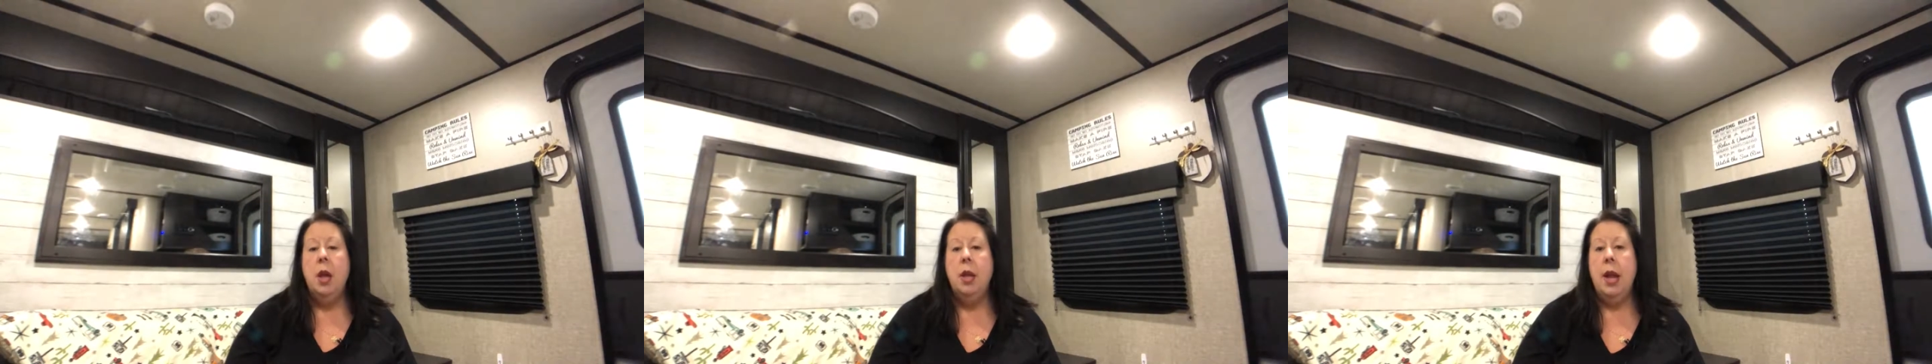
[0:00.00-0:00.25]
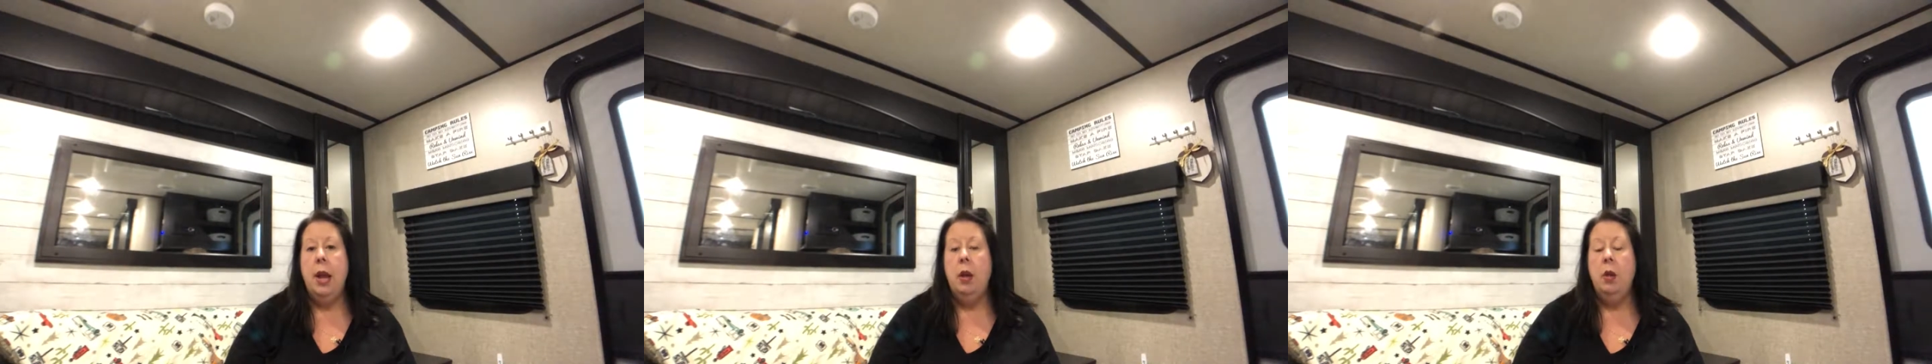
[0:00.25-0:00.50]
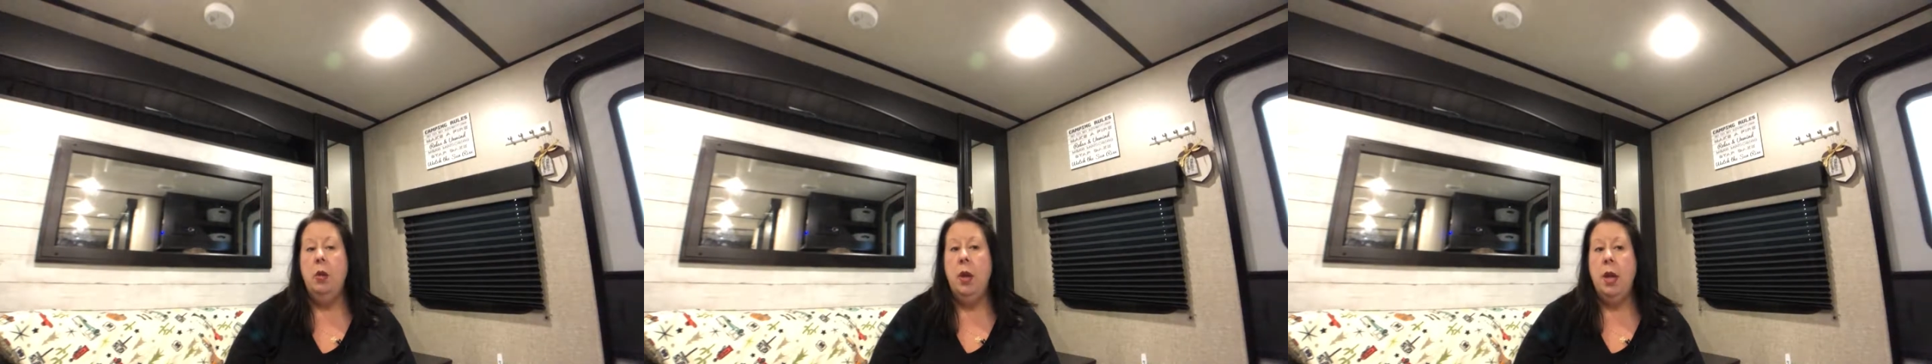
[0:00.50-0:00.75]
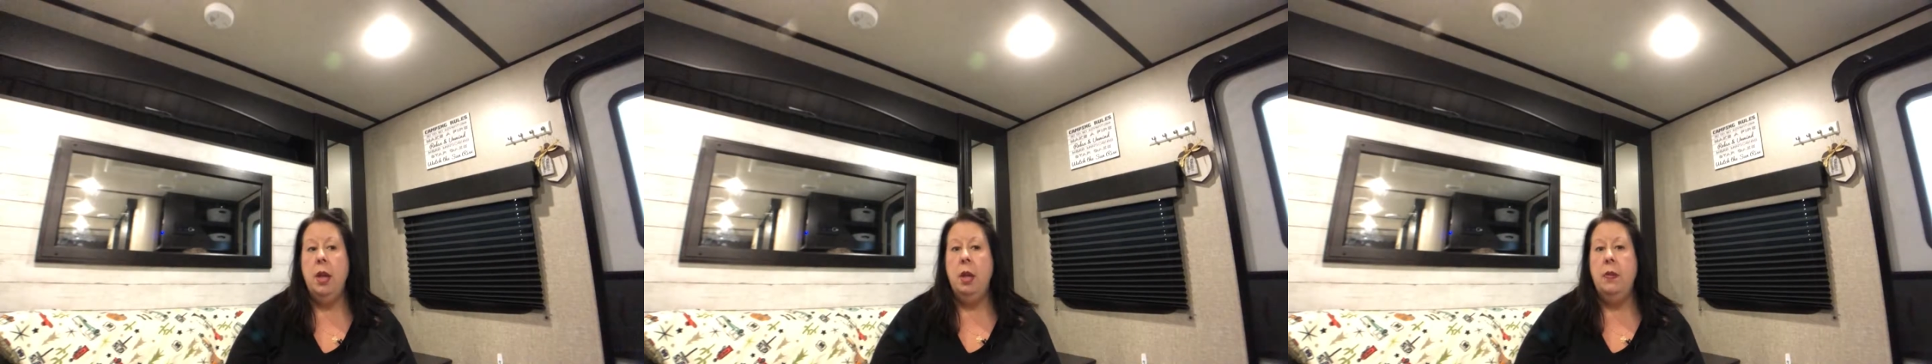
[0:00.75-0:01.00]
Now,
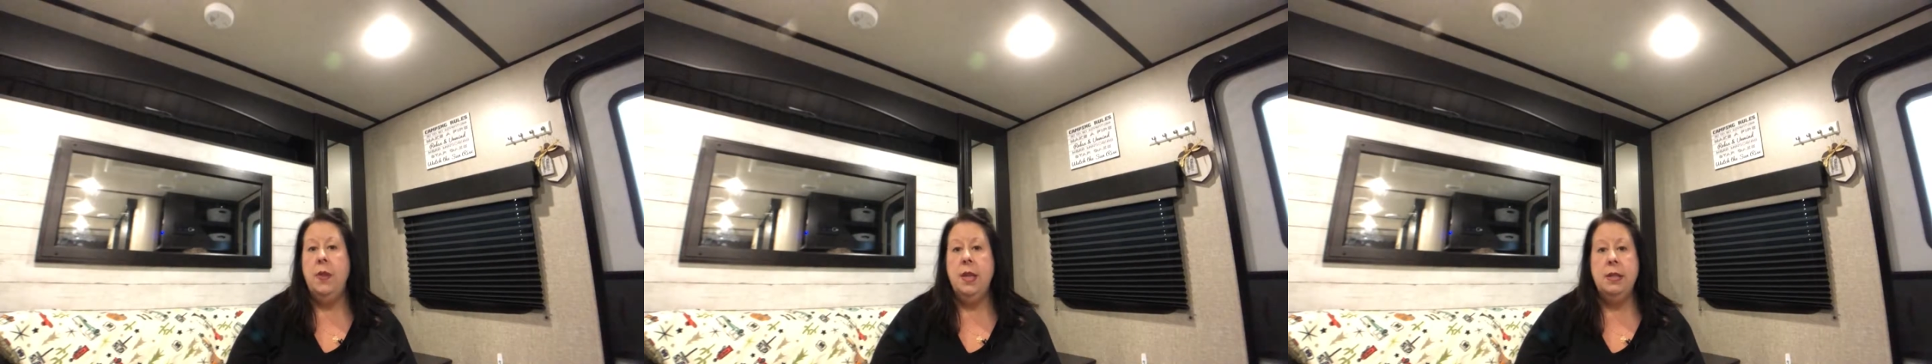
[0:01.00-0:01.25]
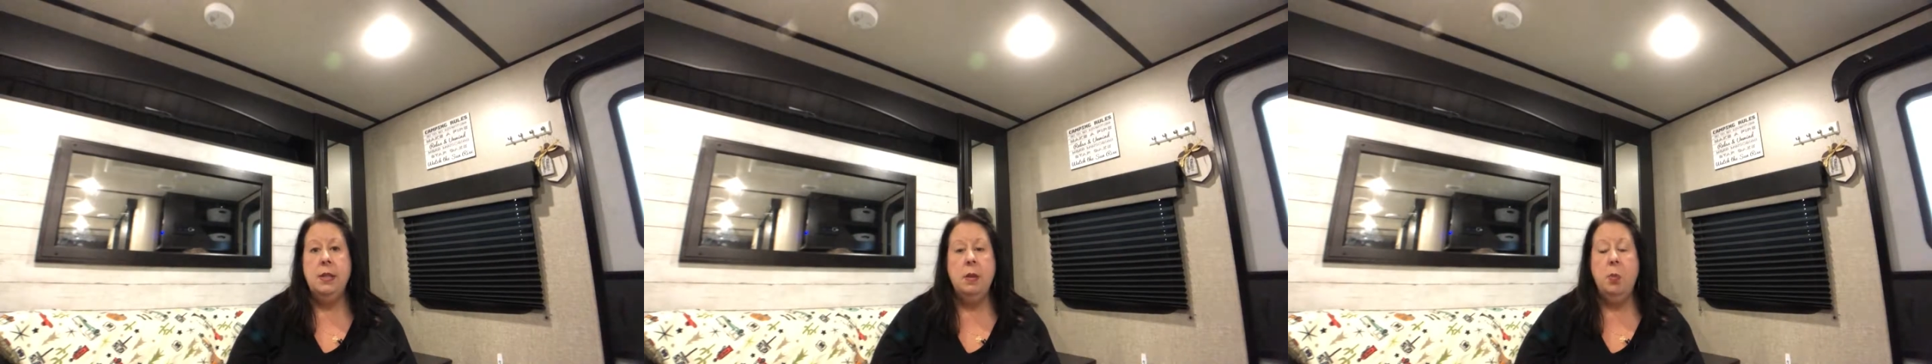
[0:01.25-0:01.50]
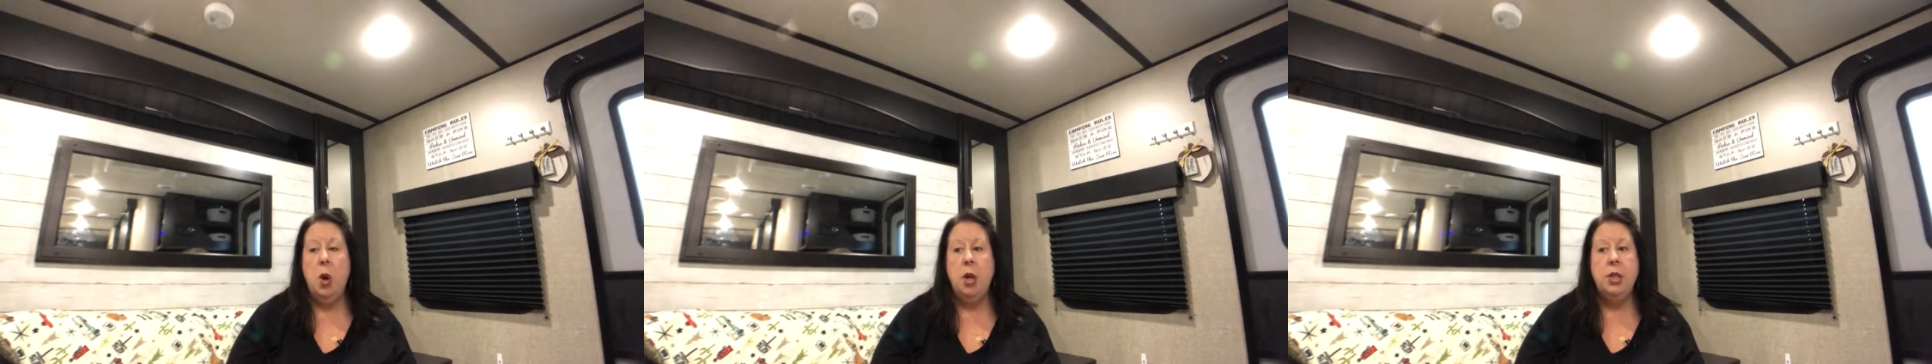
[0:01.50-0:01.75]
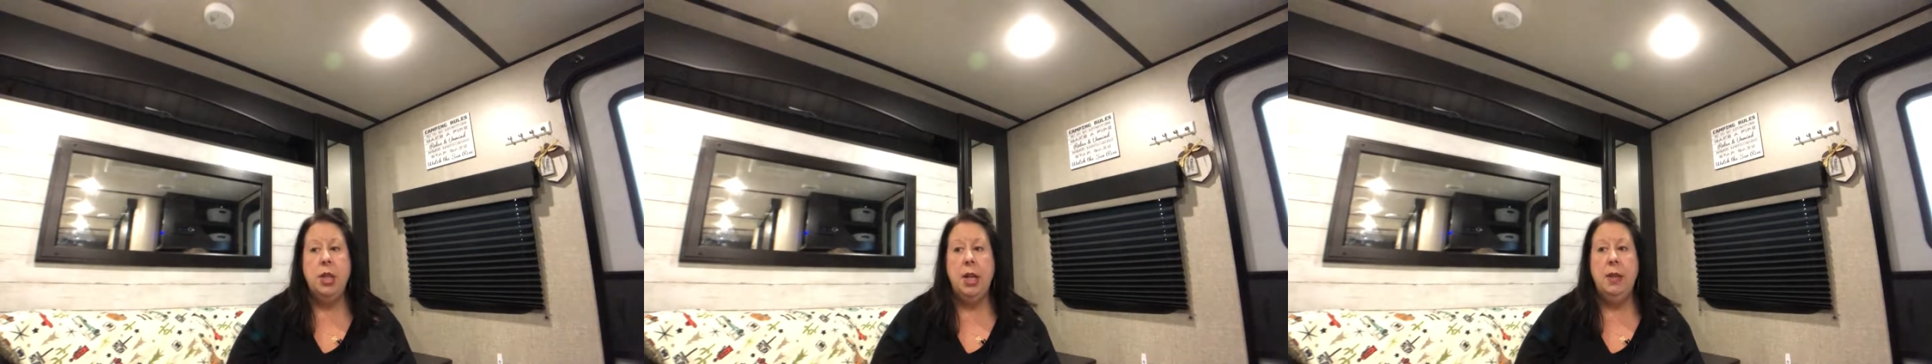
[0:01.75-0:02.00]
this is a
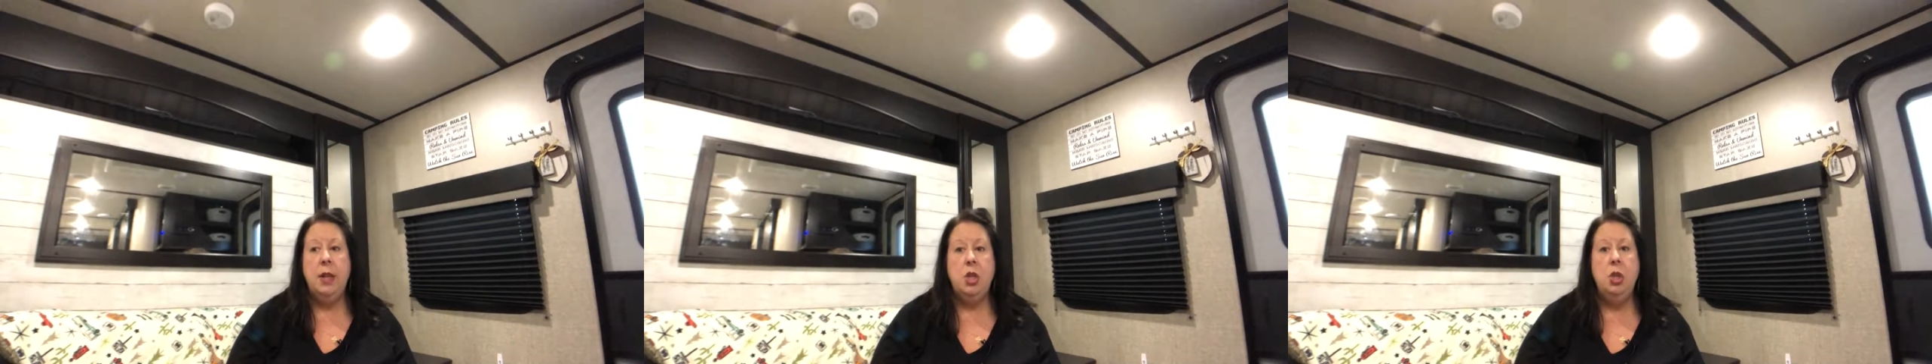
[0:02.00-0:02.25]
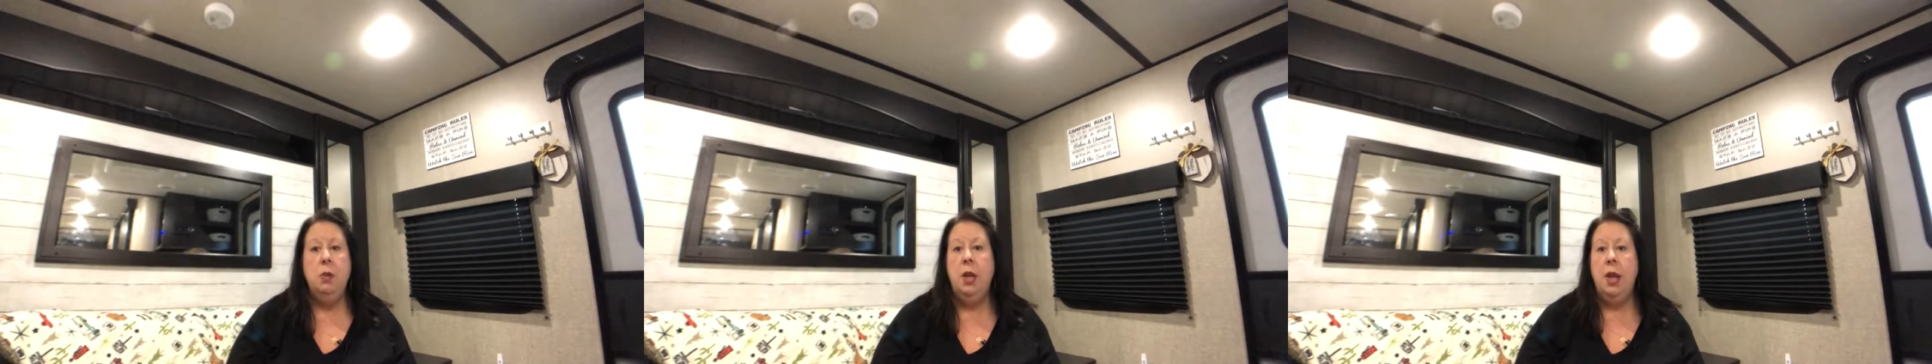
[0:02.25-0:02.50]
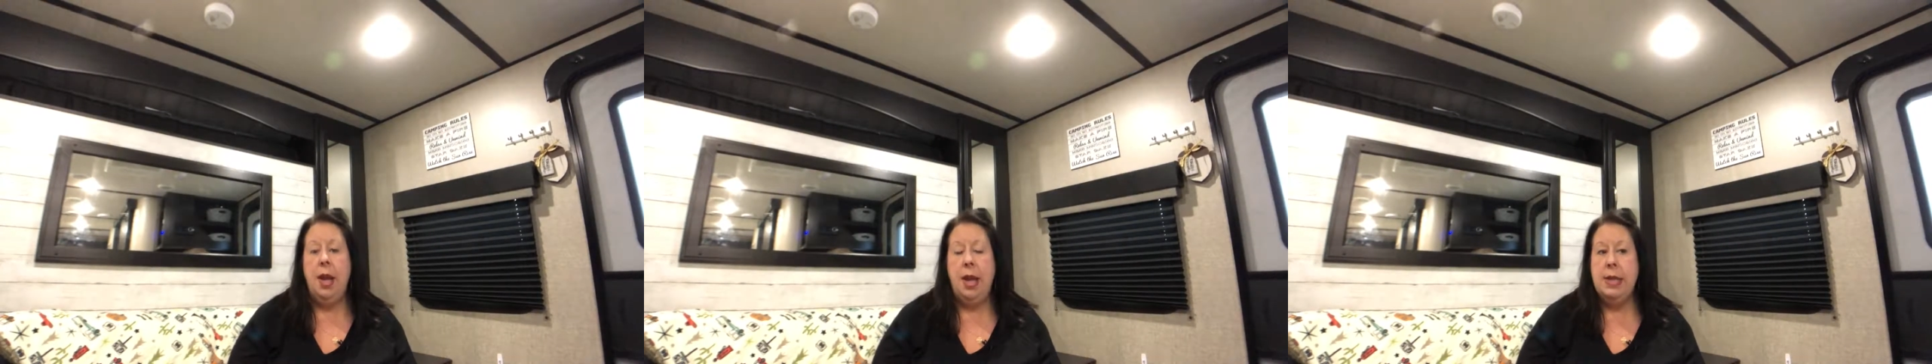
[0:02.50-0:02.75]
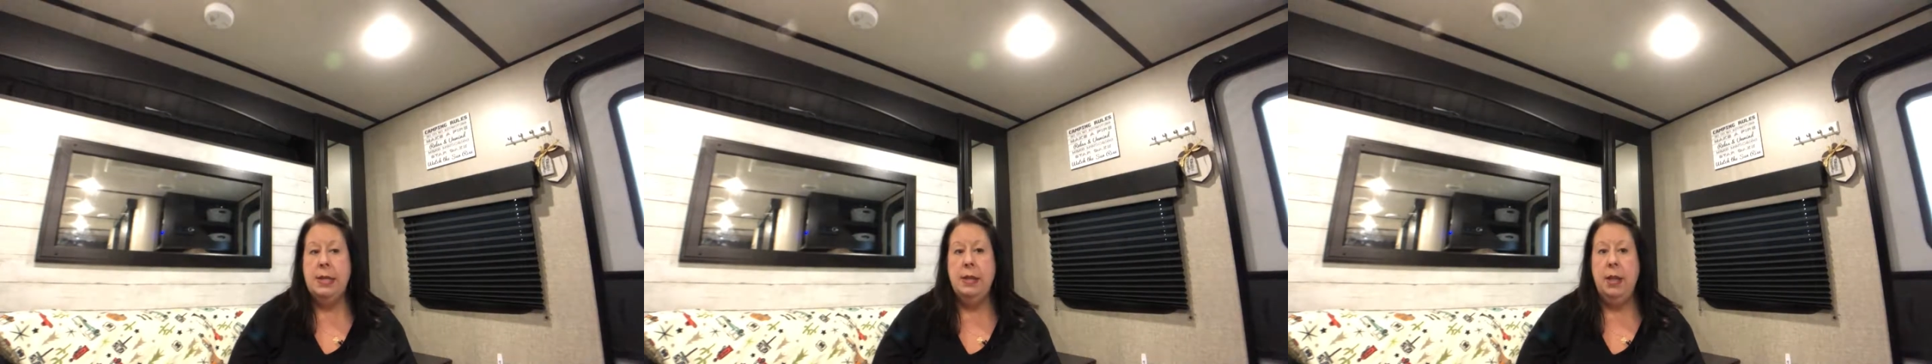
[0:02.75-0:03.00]
project that you could
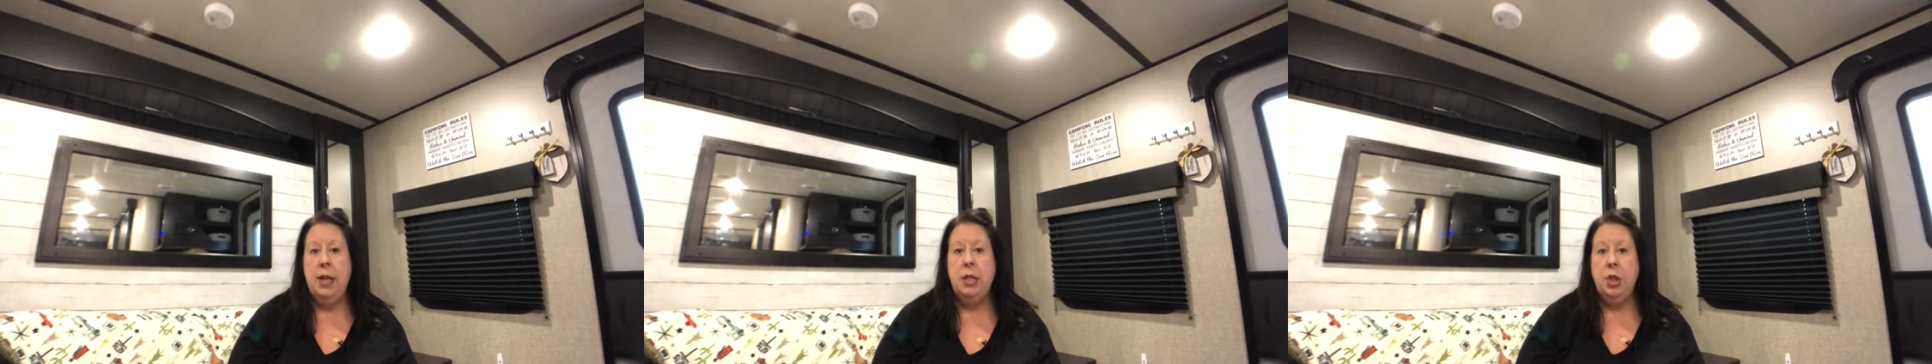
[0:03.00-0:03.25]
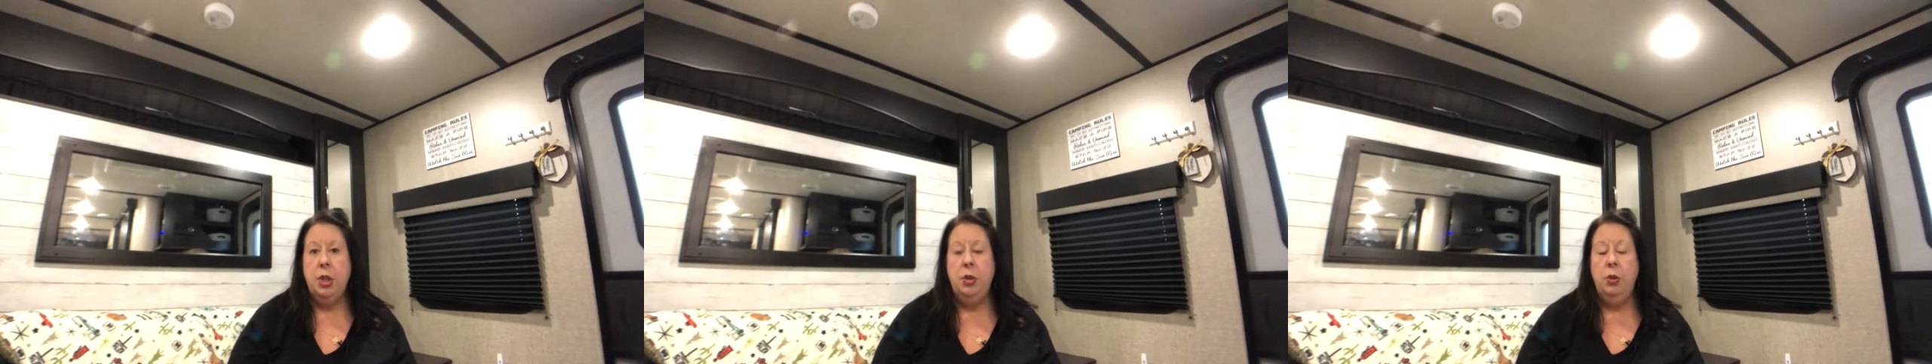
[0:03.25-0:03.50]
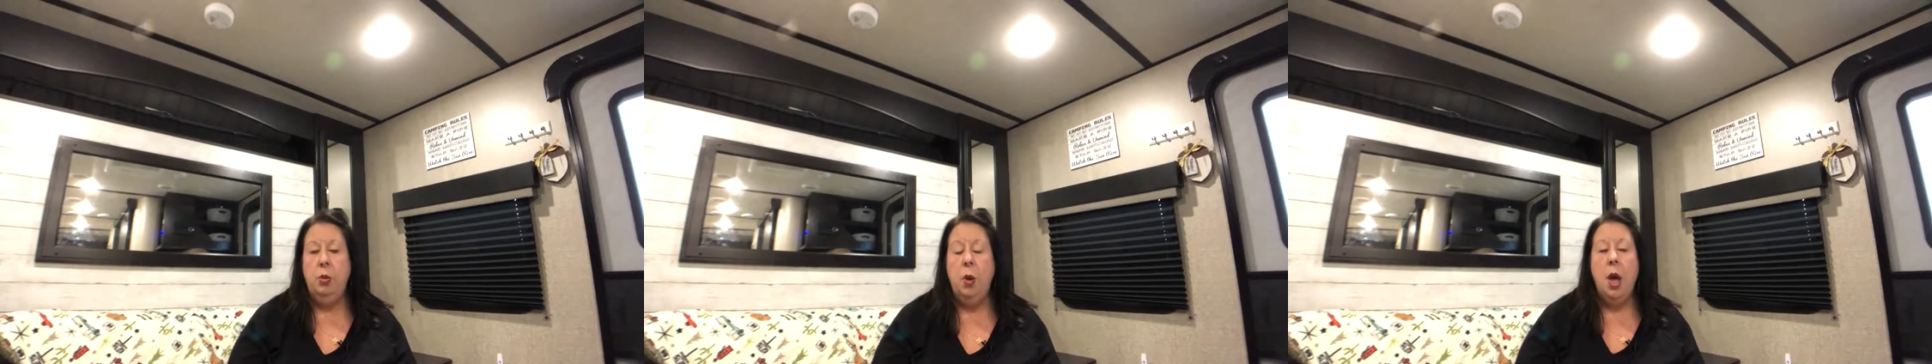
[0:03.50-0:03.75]
easily do.